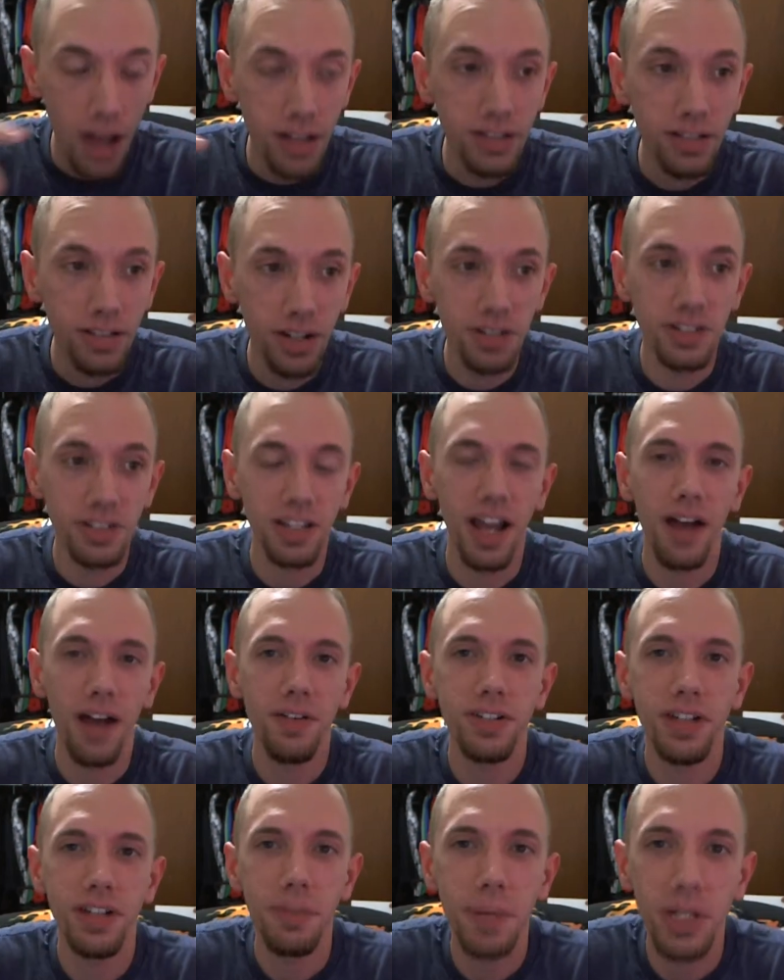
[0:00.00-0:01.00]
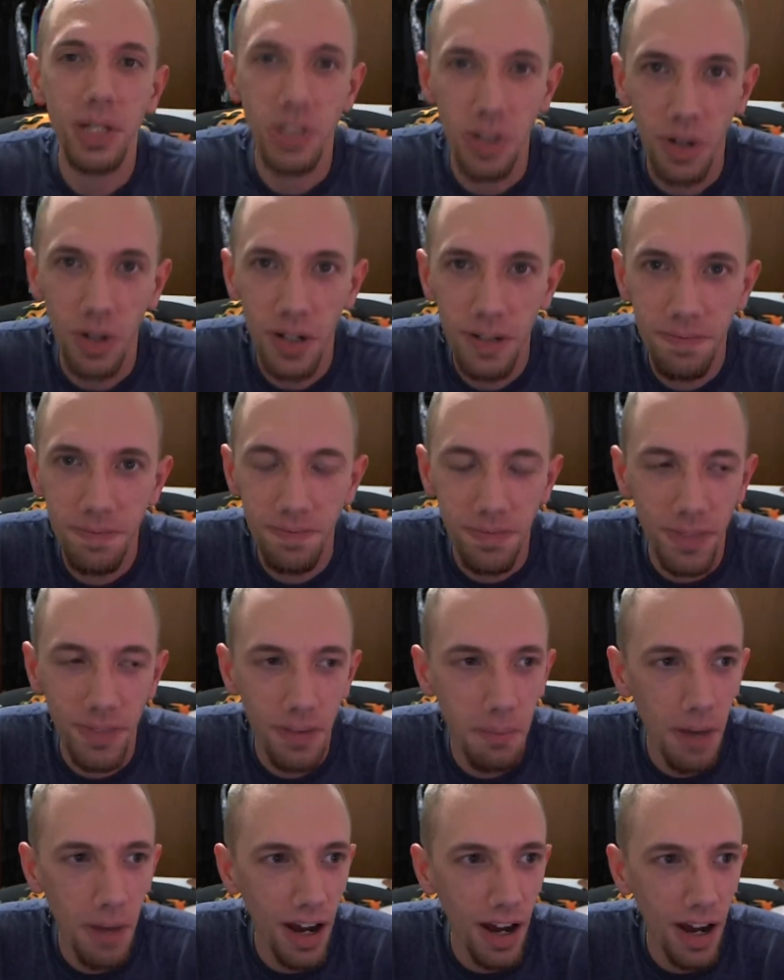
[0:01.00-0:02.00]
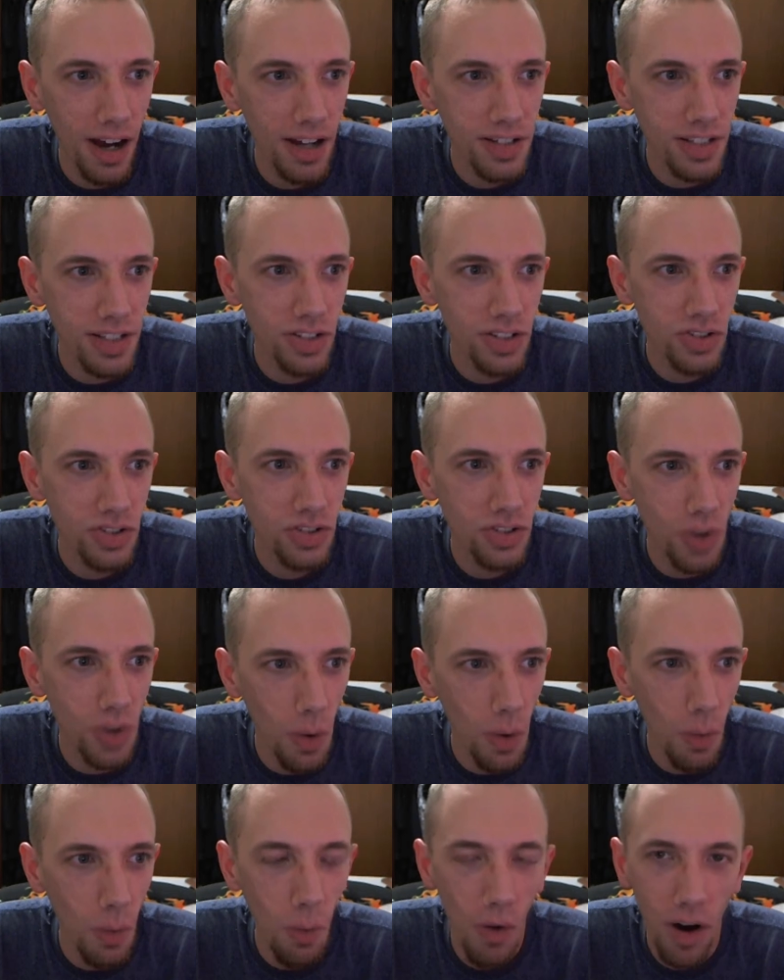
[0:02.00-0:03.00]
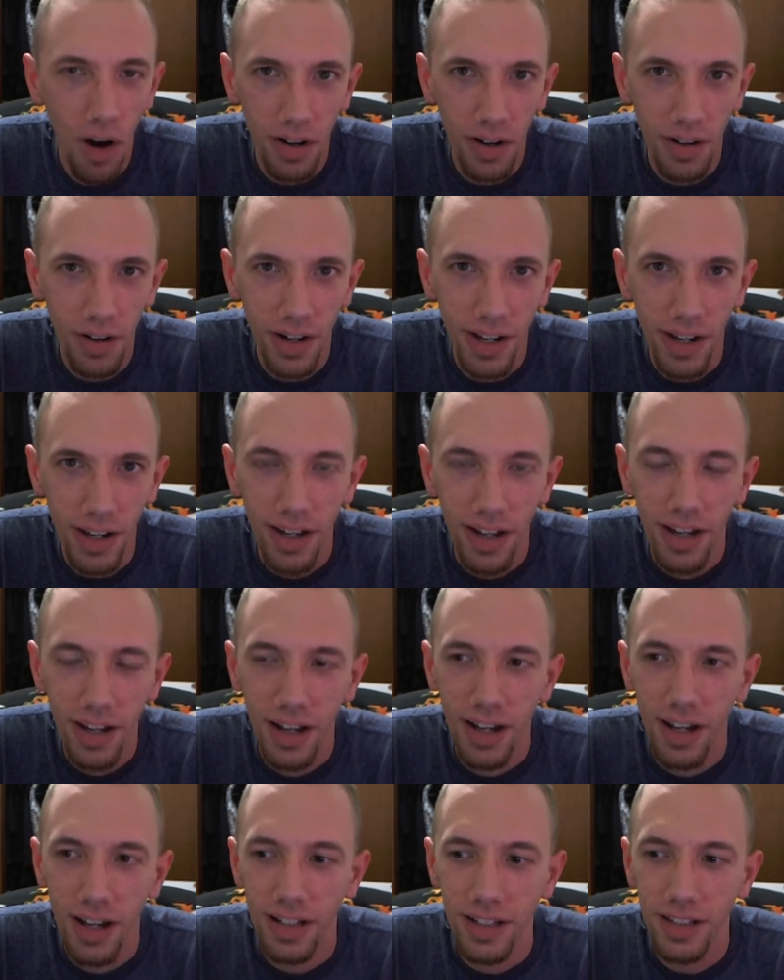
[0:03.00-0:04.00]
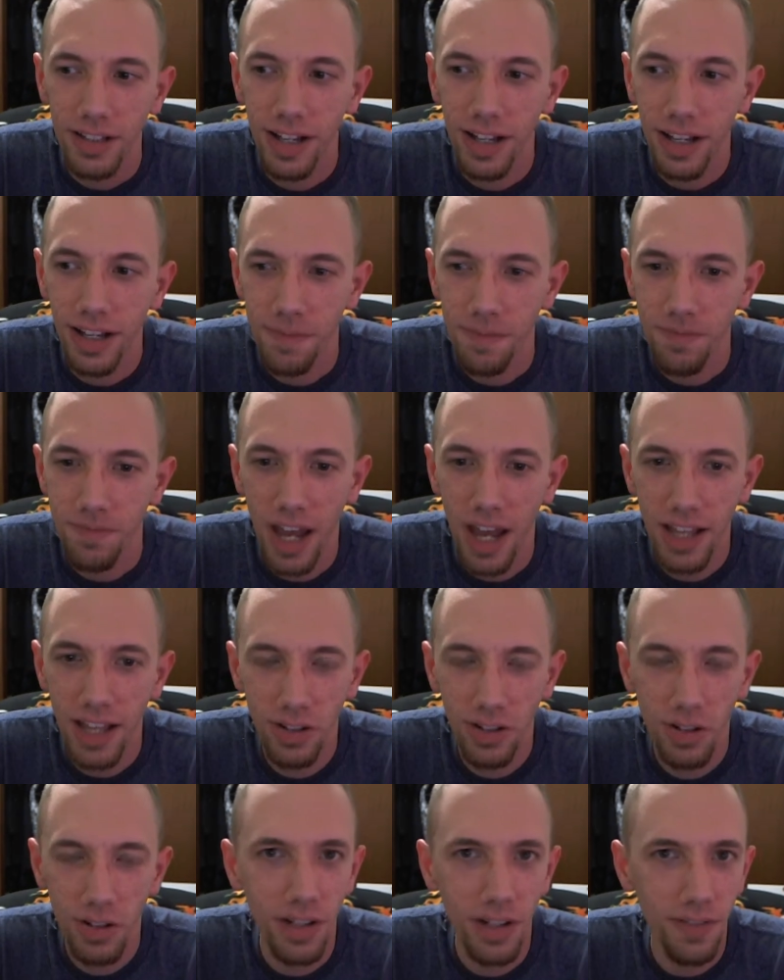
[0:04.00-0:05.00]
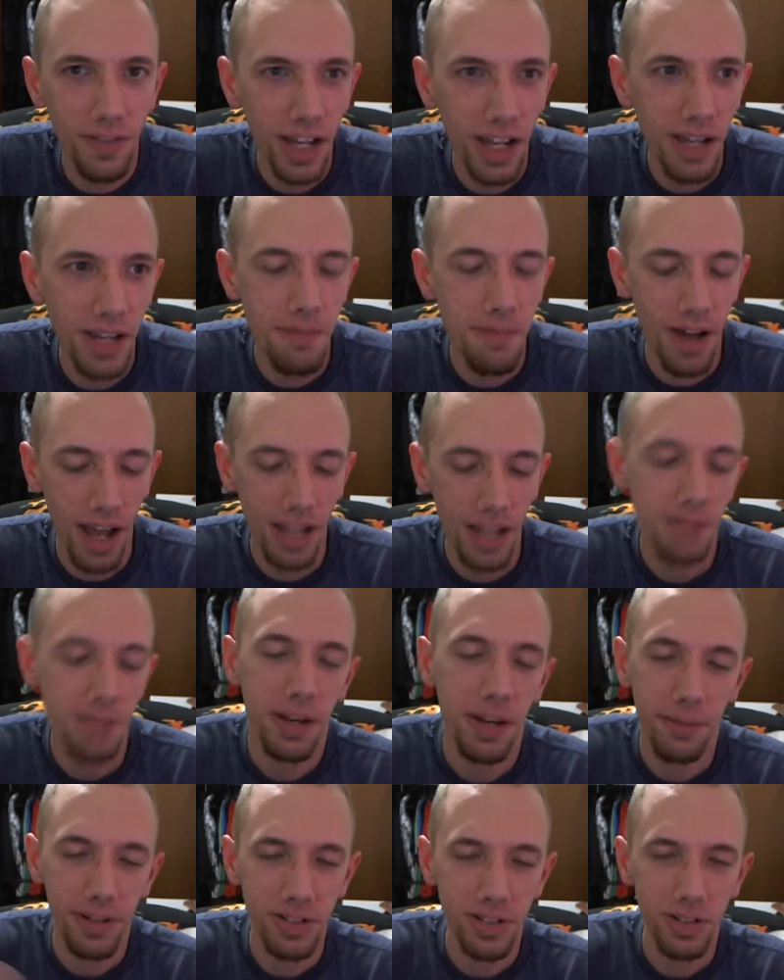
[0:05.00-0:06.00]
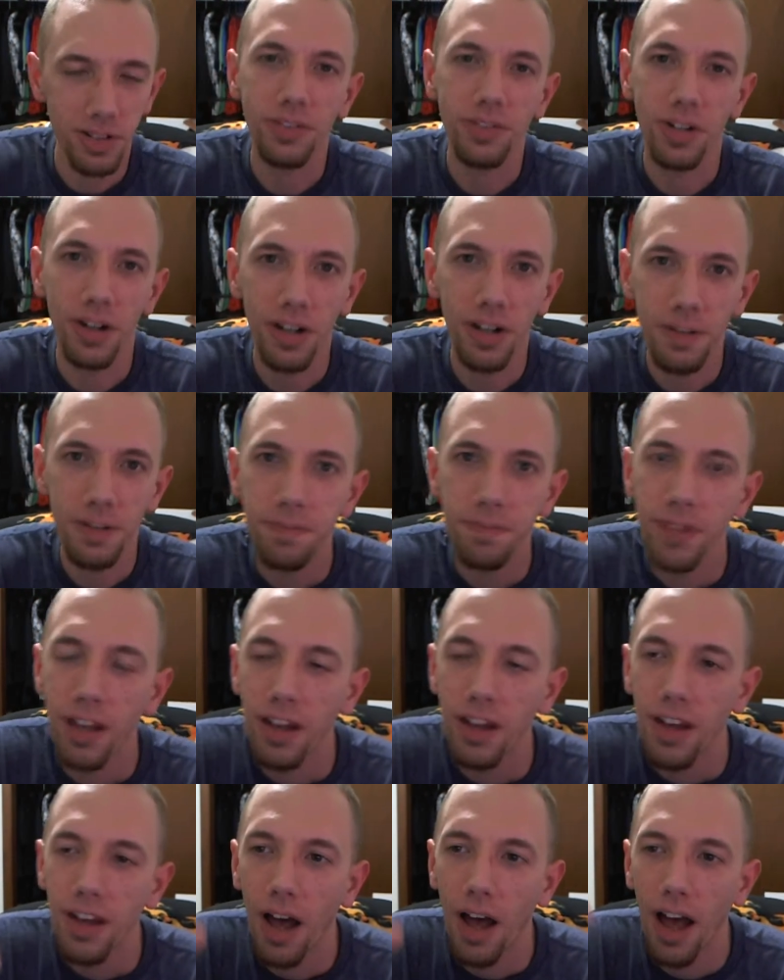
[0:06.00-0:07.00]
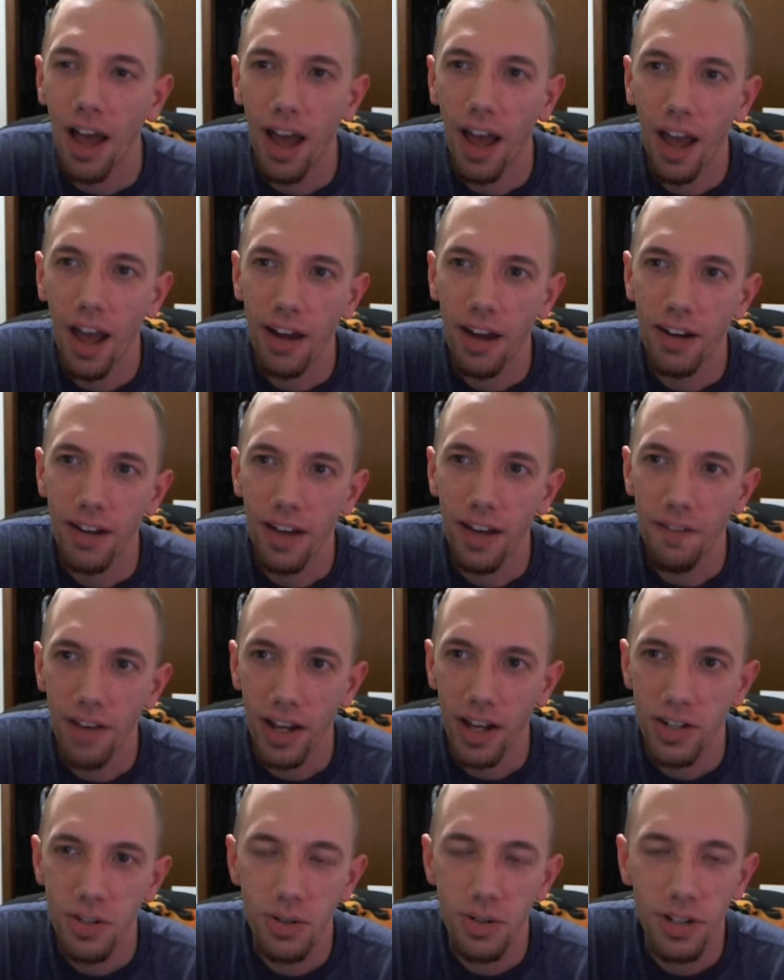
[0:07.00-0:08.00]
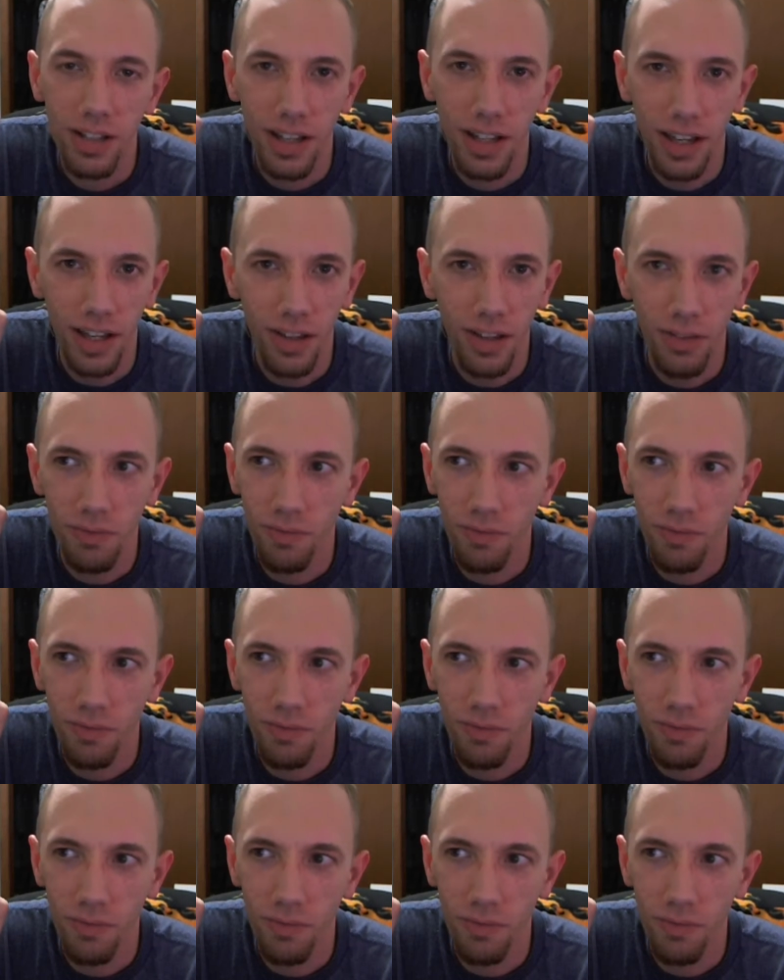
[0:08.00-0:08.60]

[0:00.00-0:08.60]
Seriously, every time I yawn, my eyes get so watery. Like, I can make myself yawn, and if I do it like